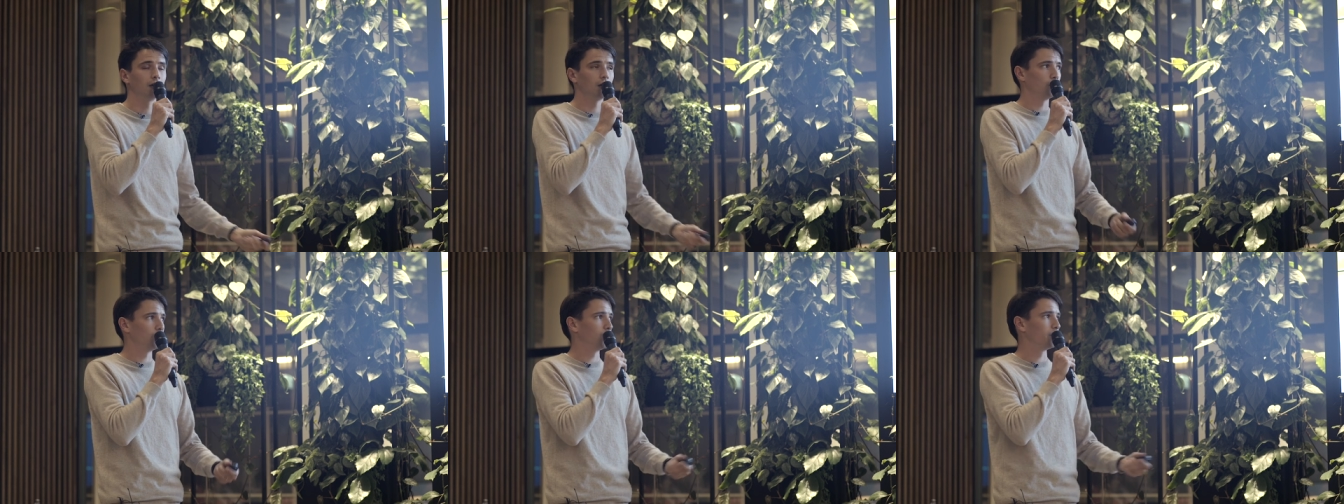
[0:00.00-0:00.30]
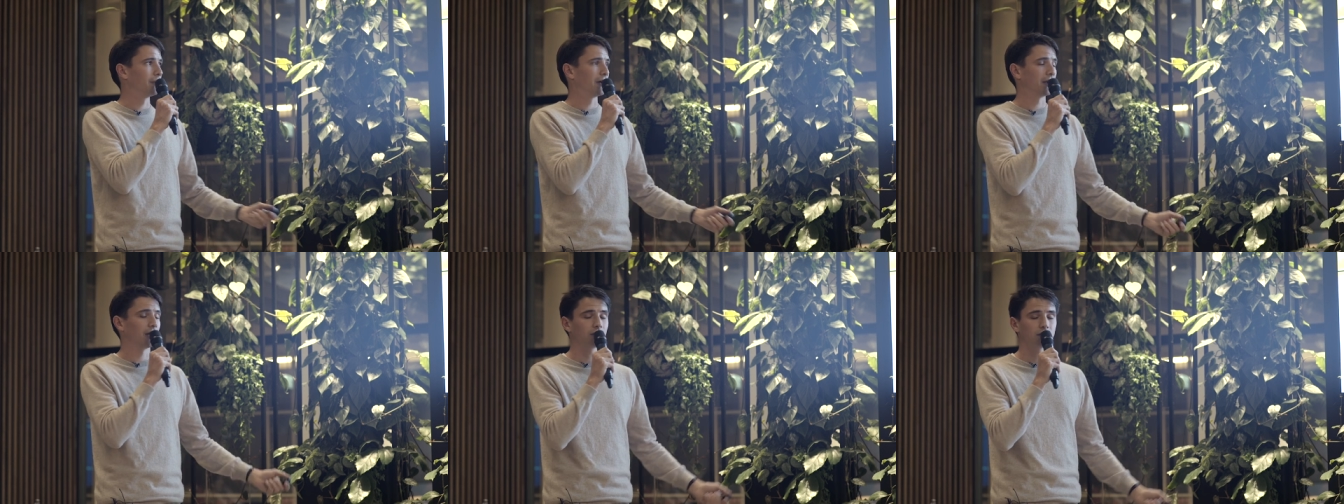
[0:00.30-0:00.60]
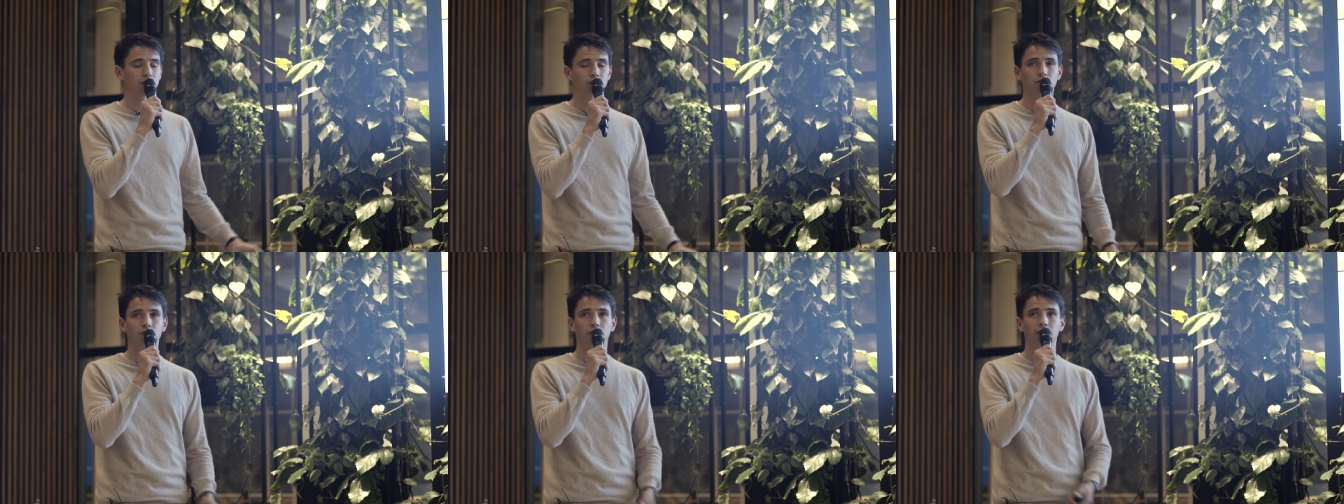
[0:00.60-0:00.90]
we
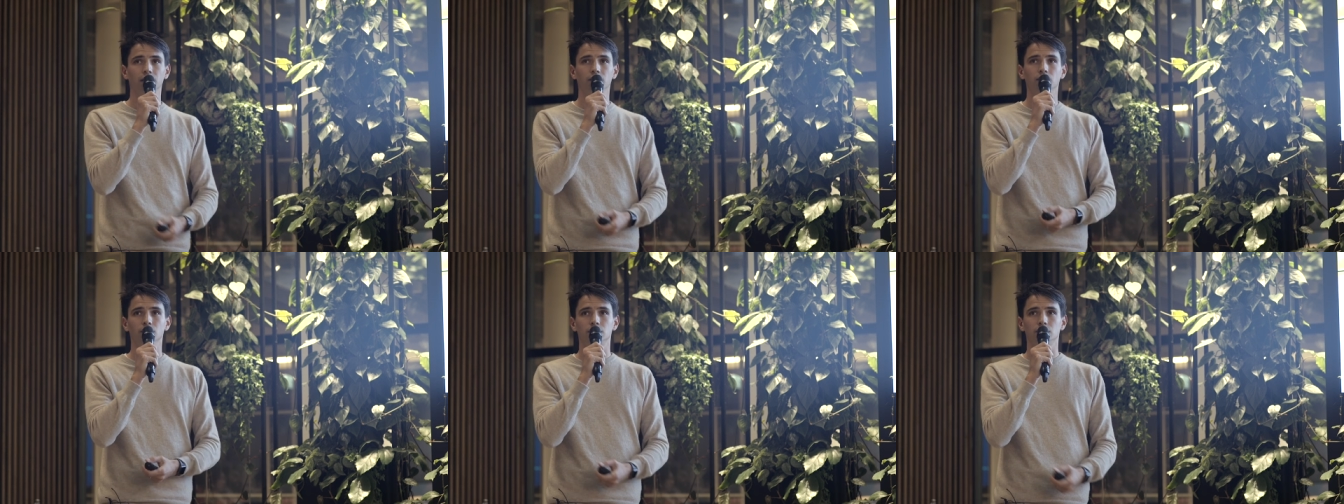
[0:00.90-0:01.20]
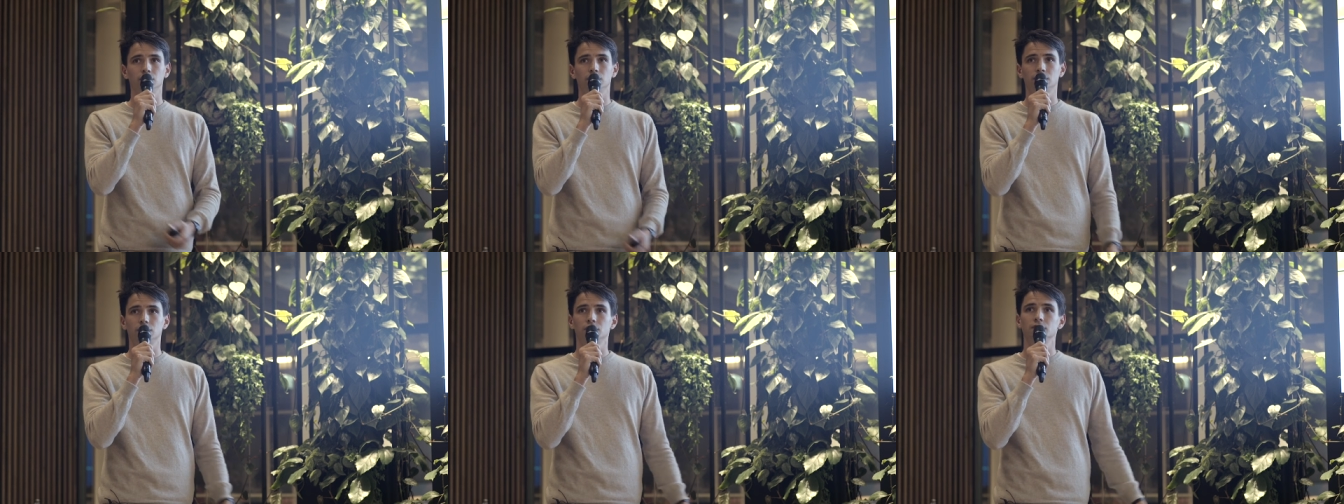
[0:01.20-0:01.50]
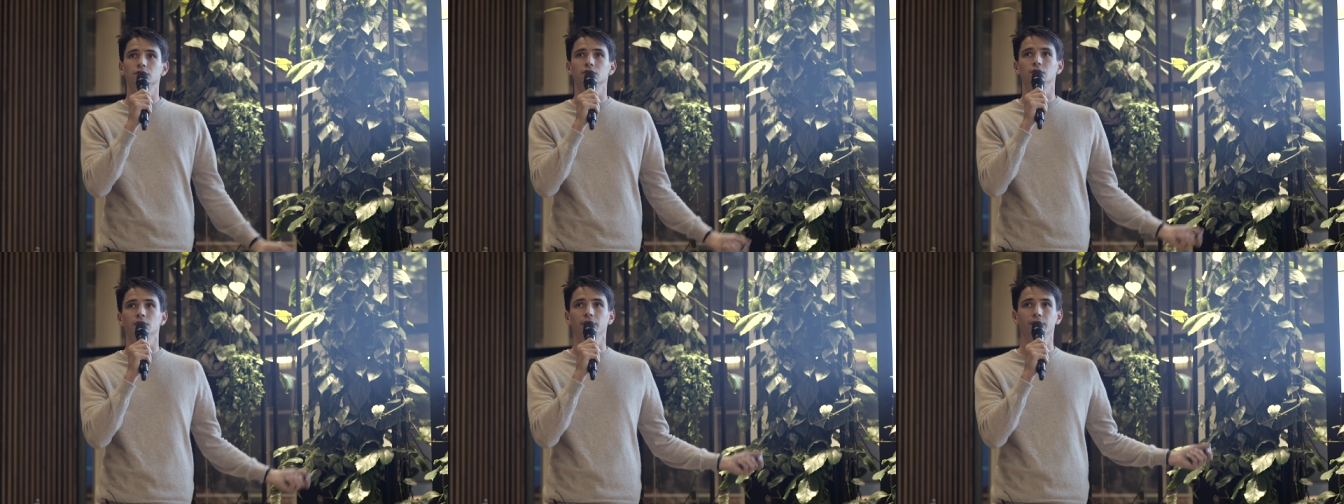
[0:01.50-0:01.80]
managed to get those
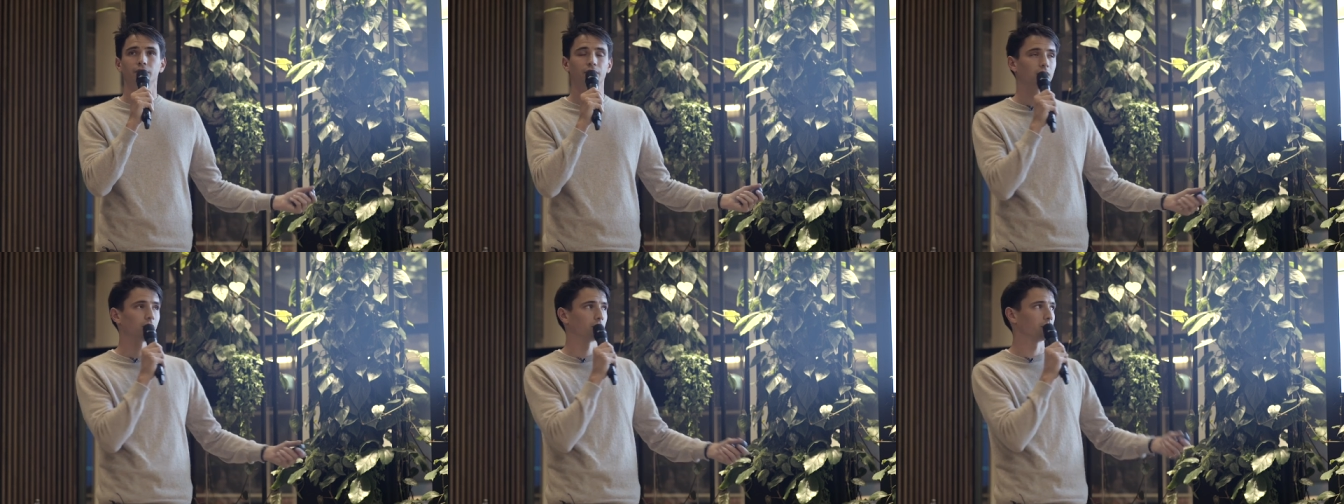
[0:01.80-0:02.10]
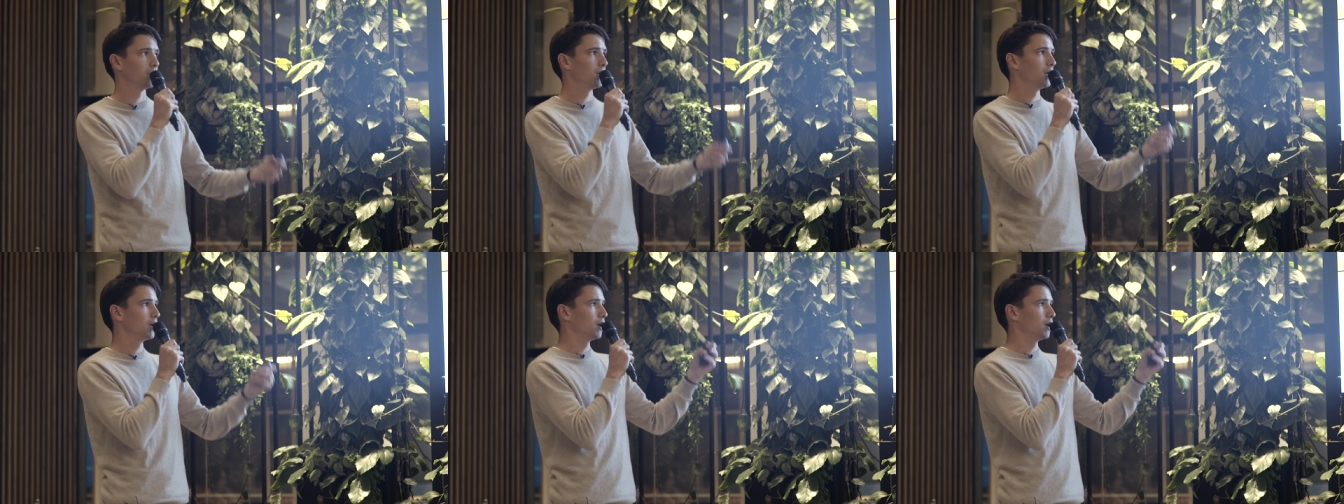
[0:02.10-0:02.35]
users going from